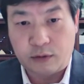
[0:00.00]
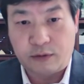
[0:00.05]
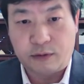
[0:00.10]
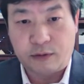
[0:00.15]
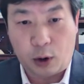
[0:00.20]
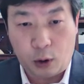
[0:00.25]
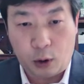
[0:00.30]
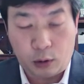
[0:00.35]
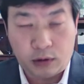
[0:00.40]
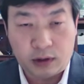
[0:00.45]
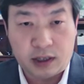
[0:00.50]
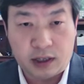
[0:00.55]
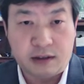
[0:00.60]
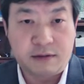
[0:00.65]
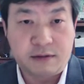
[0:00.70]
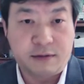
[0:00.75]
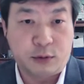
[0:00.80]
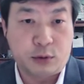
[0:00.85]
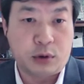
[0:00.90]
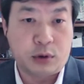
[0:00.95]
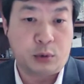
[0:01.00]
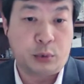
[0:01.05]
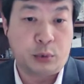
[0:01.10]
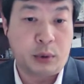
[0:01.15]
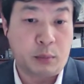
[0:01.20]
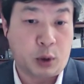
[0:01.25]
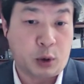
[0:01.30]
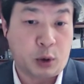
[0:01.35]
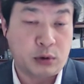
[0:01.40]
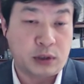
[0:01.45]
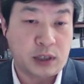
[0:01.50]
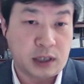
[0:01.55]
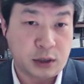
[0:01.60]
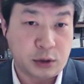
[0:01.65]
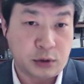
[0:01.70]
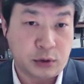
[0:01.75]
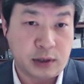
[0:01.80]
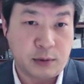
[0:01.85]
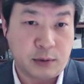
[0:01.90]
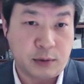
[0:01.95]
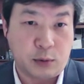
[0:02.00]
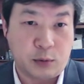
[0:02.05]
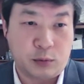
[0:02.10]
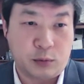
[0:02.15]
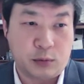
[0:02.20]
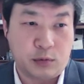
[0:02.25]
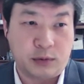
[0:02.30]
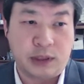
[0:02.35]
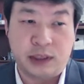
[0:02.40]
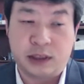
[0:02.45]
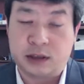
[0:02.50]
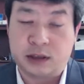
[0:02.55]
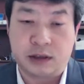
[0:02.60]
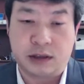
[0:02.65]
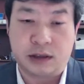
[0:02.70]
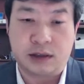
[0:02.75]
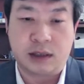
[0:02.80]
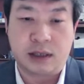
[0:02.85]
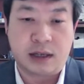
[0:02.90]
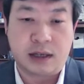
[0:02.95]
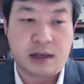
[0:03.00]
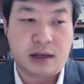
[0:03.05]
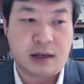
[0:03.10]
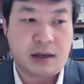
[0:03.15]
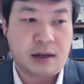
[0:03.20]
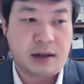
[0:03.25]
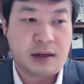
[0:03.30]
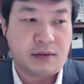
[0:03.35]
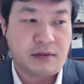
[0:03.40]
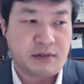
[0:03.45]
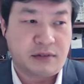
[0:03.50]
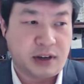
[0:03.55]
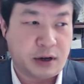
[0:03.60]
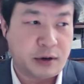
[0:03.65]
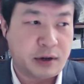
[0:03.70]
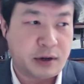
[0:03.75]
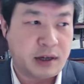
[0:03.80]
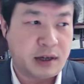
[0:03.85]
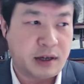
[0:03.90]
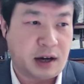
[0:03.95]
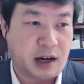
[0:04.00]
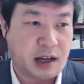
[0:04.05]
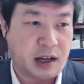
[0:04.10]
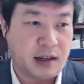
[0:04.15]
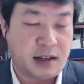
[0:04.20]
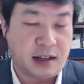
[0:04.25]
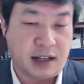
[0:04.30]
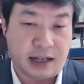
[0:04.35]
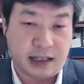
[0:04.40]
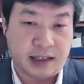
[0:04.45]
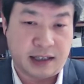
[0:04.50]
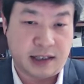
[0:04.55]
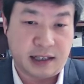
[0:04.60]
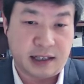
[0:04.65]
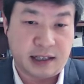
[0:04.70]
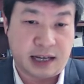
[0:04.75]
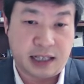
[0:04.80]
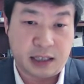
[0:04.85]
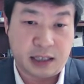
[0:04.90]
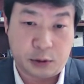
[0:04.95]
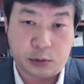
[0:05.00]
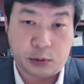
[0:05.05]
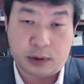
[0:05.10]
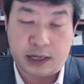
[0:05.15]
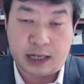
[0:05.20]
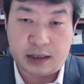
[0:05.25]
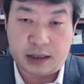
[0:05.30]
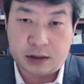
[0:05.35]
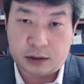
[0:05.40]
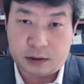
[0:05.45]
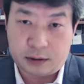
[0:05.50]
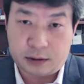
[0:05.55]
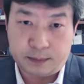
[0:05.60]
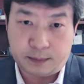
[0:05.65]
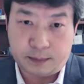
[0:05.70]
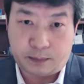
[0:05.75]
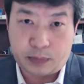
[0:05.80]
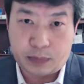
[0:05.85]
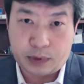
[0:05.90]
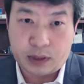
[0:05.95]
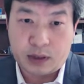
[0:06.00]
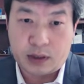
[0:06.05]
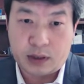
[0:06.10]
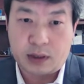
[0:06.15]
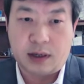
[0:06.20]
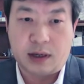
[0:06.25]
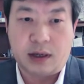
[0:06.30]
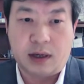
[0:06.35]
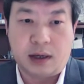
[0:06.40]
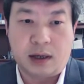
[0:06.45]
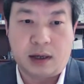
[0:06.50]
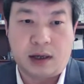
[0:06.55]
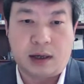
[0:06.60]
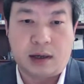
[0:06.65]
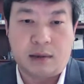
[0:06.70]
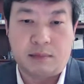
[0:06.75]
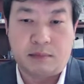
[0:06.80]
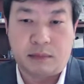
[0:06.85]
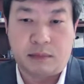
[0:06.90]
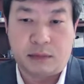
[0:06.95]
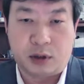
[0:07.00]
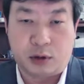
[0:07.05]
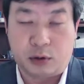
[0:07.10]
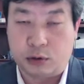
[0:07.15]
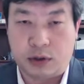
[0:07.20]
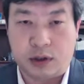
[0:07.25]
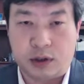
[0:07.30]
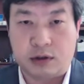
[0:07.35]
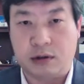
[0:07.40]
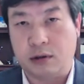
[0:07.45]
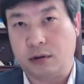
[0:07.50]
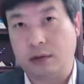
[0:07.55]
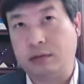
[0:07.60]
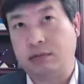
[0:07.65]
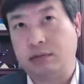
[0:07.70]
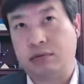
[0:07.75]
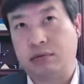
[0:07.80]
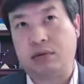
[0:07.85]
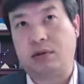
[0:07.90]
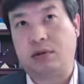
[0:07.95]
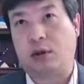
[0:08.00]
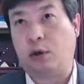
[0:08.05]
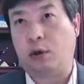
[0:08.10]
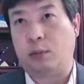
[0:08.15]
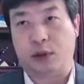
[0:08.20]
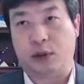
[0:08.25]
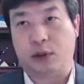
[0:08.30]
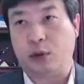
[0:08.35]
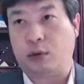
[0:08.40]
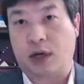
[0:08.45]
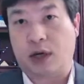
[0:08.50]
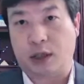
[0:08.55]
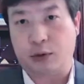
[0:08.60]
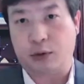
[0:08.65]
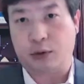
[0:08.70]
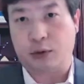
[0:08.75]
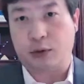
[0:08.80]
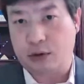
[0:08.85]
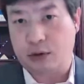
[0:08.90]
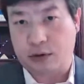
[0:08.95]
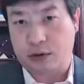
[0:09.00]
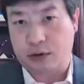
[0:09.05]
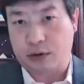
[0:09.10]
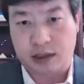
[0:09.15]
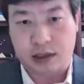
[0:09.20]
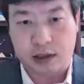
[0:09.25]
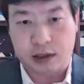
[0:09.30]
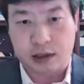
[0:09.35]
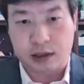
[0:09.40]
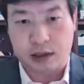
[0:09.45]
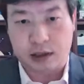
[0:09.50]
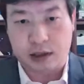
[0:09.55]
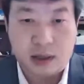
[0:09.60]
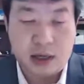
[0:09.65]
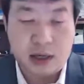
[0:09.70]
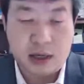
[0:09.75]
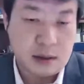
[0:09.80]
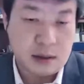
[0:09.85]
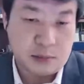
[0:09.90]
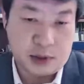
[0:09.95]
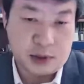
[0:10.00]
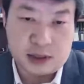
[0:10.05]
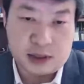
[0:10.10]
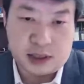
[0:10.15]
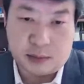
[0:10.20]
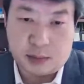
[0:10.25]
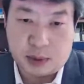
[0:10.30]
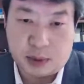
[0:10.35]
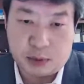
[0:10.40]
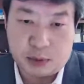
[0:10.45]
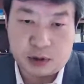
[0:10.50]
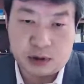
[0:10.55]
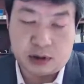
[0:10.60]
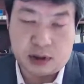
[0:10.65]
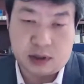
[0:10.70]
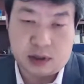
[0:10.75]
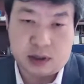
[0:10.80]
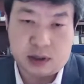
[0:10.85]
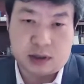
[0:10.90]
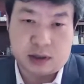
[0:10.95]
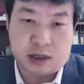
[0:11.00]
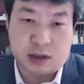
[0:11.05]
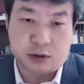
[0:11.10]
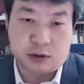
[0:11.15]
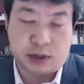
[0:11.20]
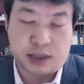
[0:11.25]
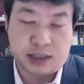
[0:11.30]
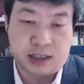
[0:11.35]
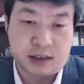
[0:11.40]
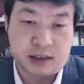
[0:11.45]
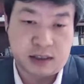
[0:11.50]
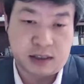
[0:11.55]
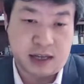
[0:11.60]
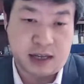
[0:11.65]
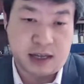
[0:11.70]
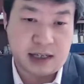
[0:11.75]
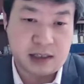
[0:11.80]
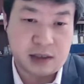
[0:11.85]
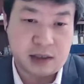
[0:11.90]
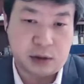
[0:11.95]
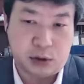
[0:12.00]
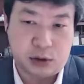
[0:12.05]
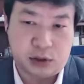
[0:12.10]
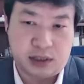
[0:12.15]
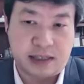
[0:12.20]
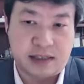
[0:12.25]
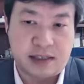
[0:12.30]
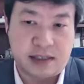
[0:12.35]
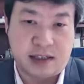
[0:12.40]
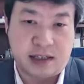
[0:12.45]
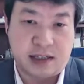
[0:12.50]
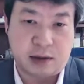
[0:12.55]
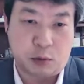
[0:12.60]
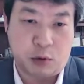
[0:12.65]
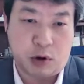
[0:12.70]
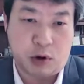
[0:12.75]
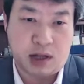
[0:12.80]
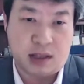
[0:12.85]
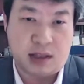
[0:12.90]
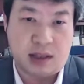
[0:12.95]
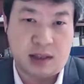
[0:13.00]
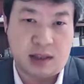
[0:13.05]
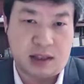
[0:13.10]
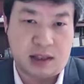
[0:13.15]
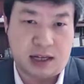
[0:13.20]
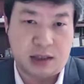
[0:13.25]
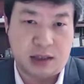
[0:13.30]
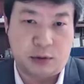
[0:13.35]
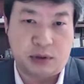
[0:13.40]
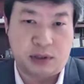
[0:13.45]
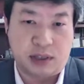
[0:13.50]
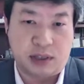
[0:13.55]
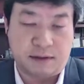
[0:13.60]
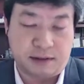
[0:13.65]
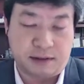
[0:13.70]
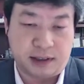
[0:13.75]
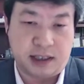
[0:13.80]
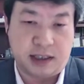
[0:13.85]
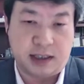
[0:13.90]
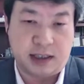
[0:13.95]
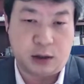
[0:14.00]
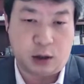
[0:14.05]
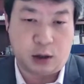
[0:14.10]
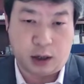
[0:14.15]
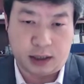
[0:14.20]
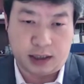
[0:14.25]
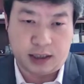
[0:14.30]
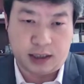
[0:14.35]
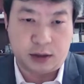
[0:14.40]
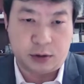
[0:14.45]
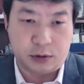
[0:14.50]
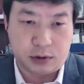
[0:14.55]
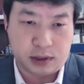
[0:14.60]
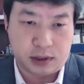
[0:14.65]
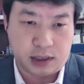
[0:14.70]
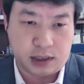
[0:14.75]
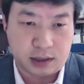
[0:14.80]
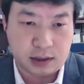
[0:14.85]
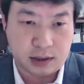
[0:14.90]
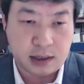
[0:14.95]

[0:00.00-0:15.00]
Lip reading: only for a remote country, which is very unlikely that you will enter. So there are almost 200 jurisdictions, PCT member contracting states. Designate one that you're definitely not interested,